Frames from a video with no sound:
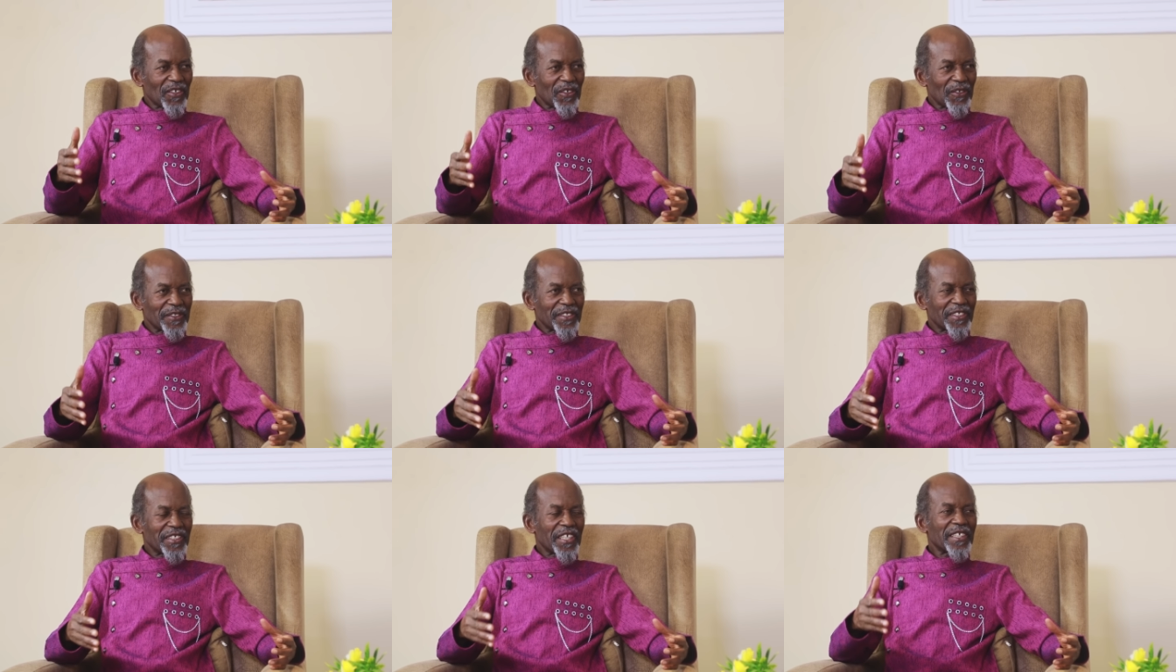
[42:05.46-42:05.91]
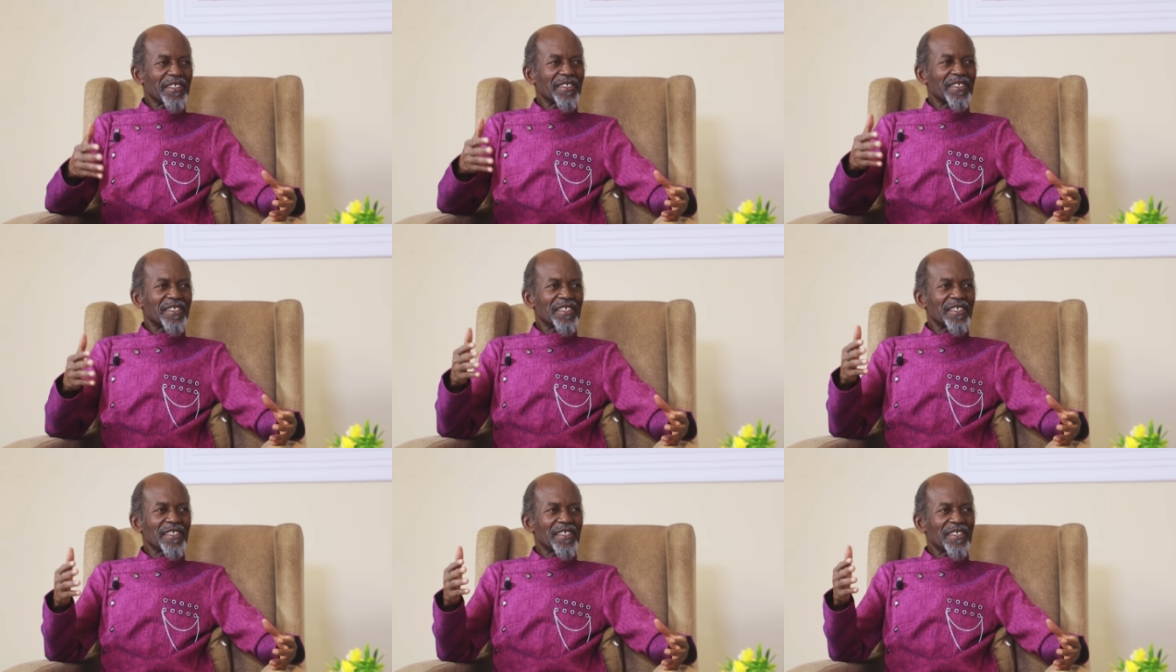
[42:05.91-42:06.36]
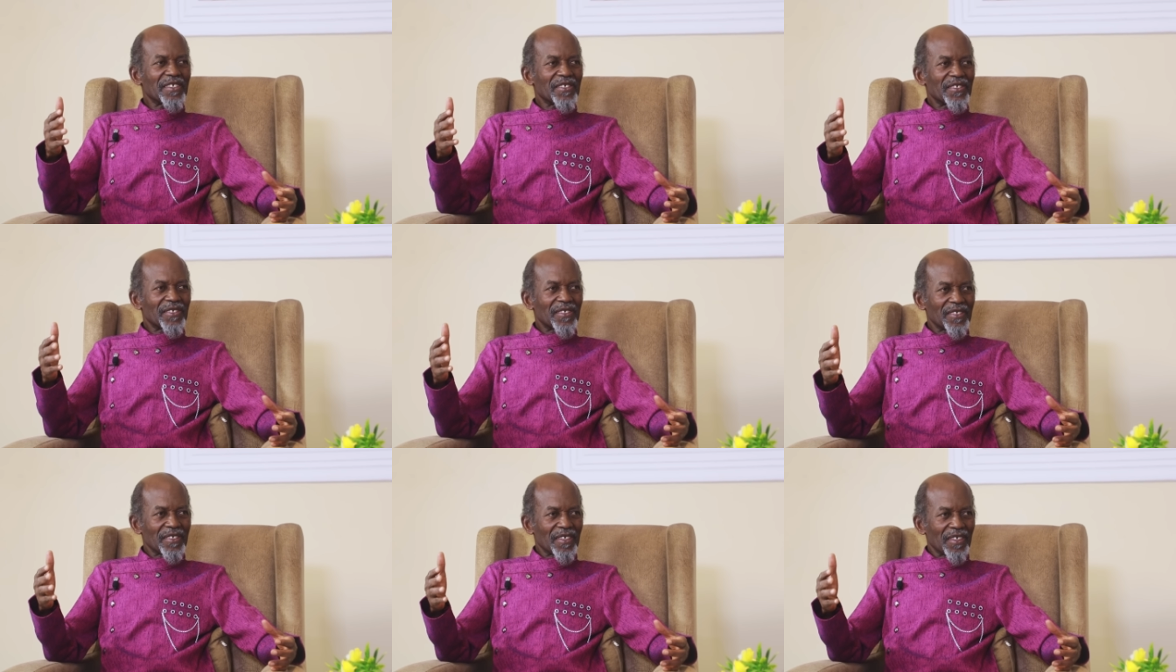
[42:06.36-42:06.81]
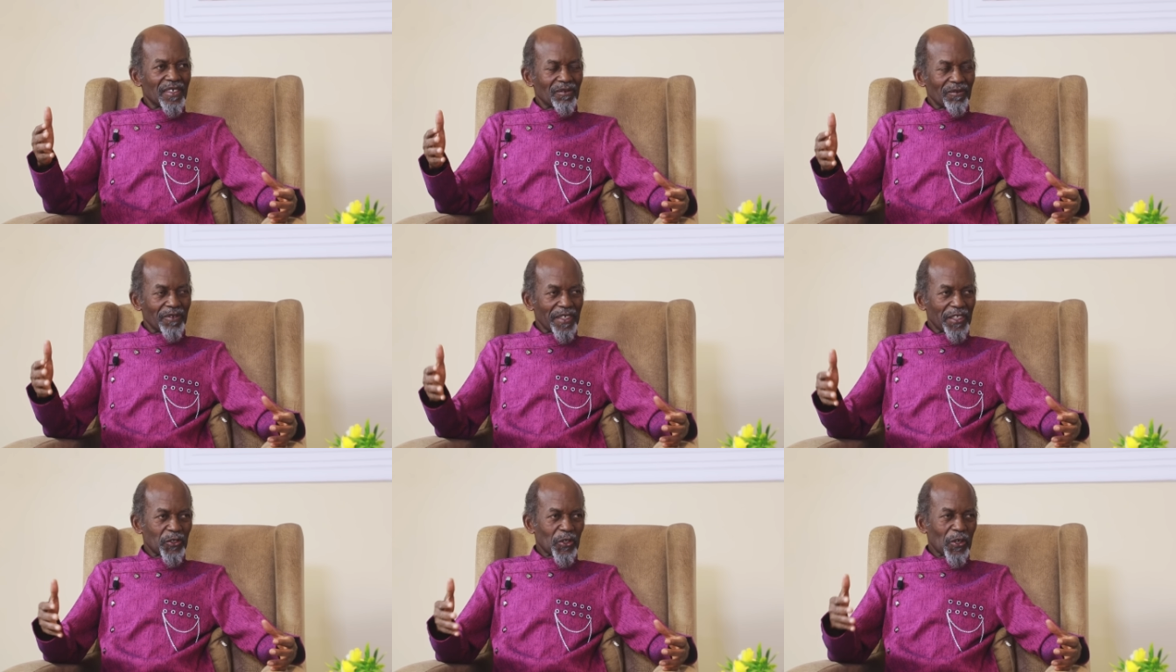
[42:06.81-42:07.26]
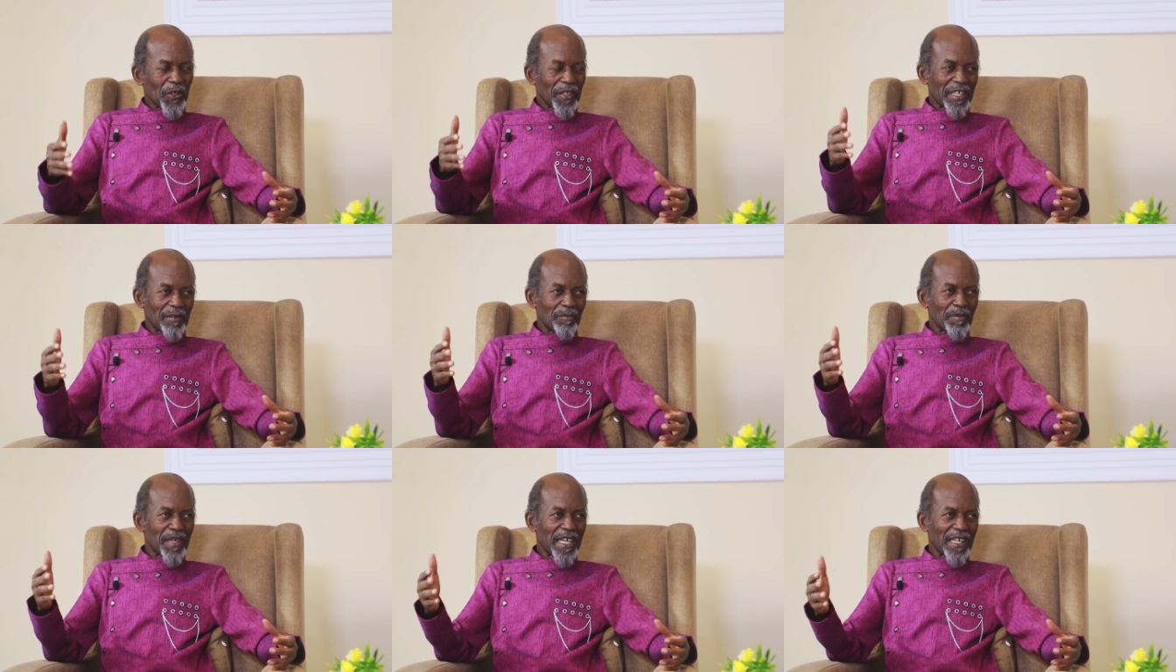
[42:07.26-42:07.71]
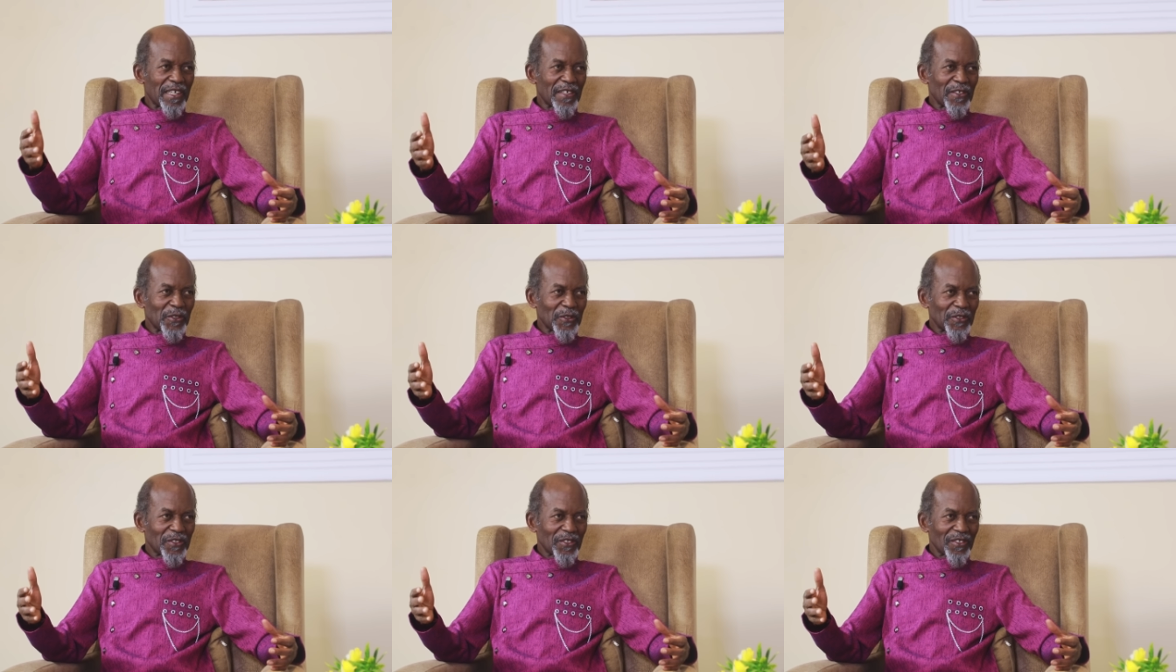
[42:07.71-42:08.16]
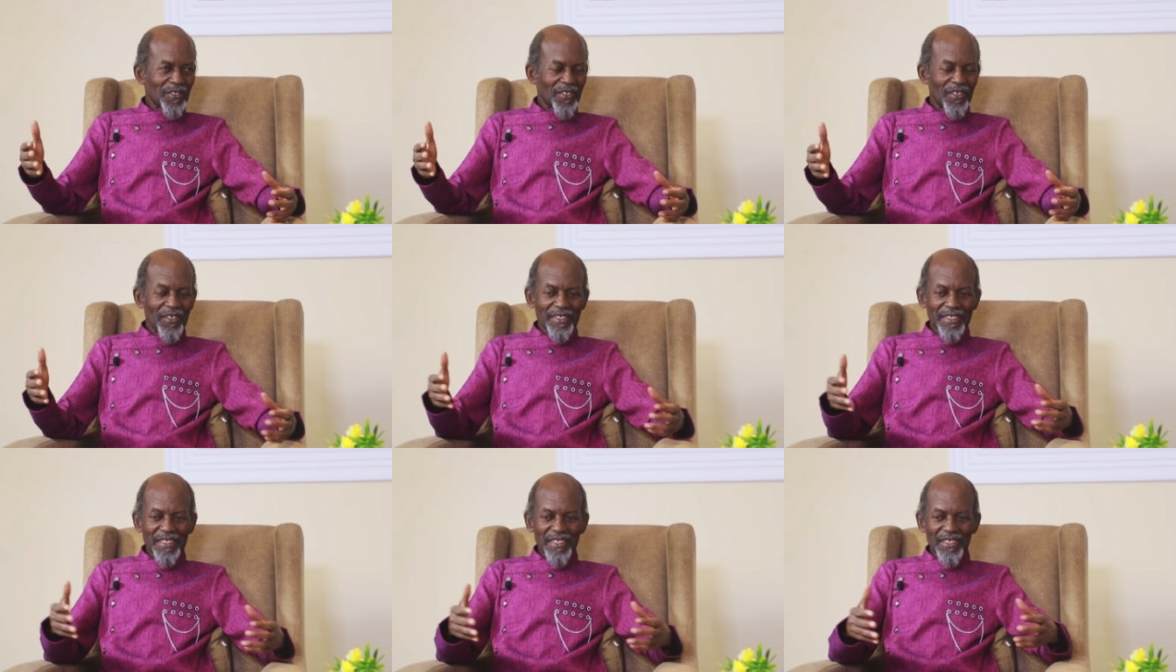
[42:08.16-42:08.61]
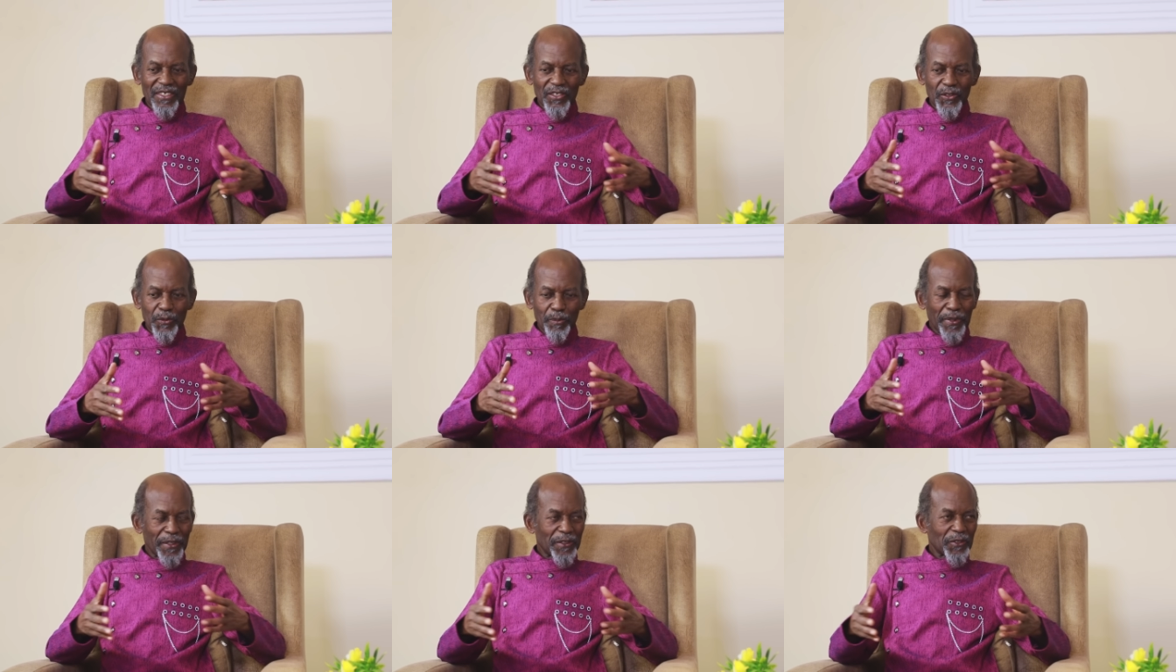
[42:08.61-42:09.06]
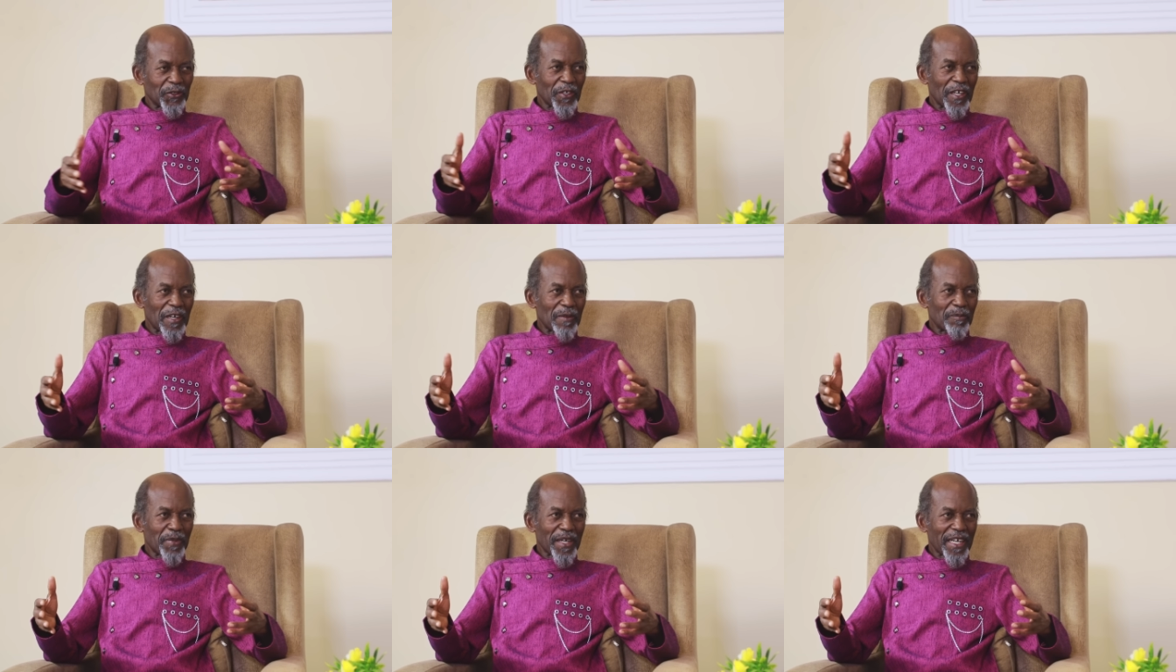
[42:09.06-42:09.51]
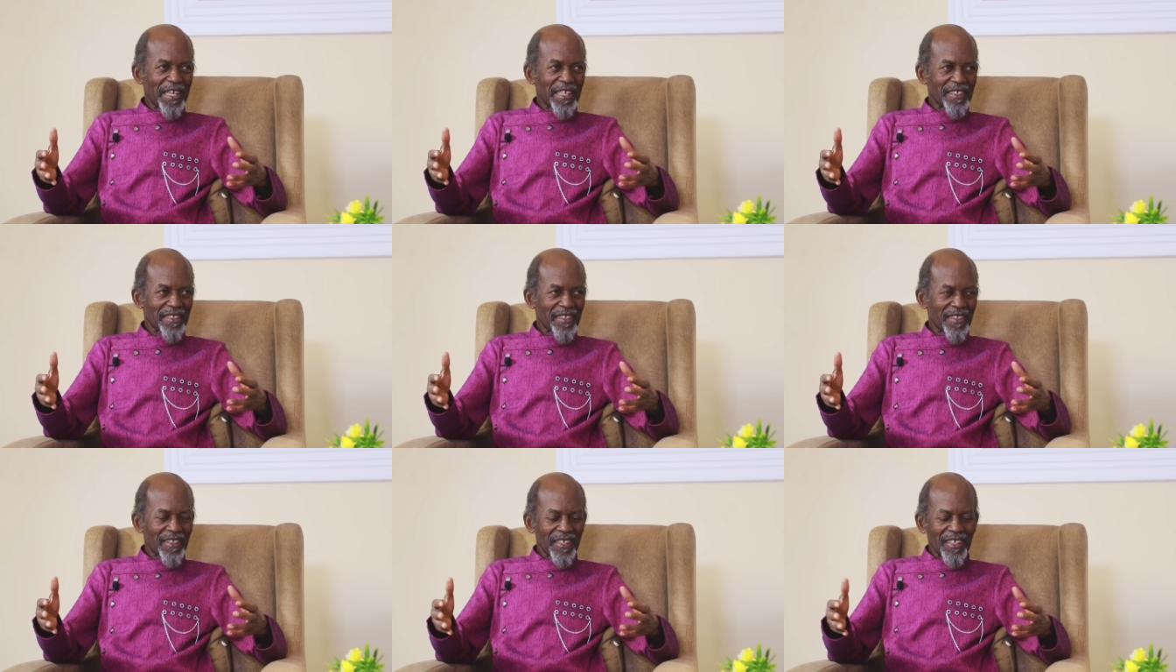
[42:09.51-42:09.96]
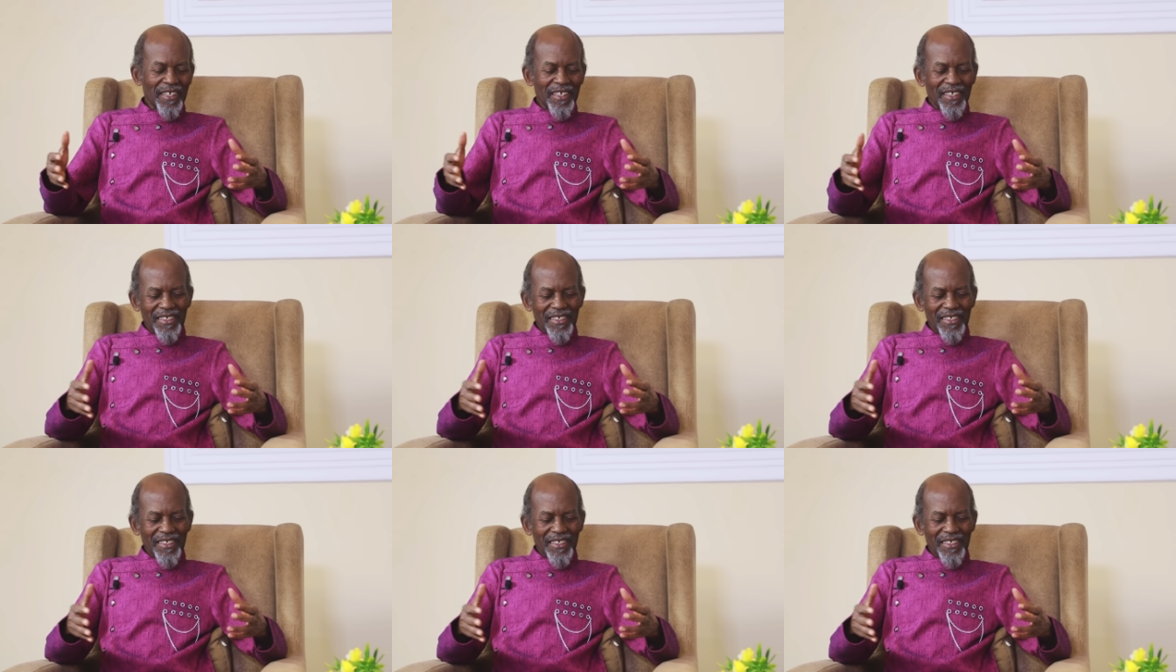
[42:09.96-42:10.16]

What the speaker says: or changes we talk about on the spiritual path